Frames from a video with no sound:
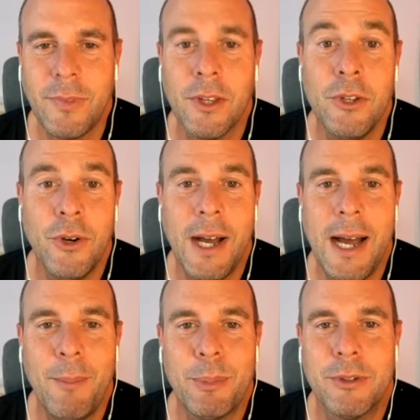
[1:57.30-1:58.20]
your
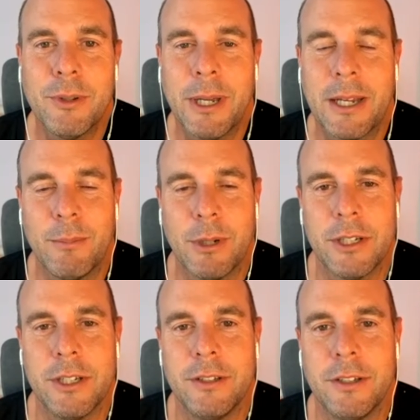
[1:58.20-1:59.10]
app to make it much
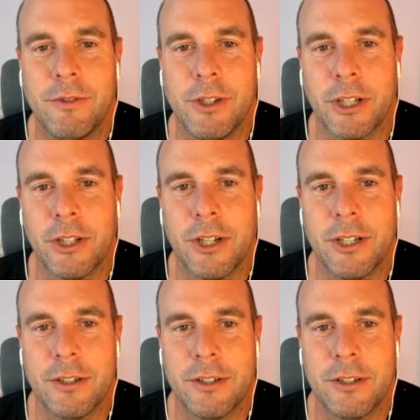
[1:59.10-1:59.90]
easier for your clients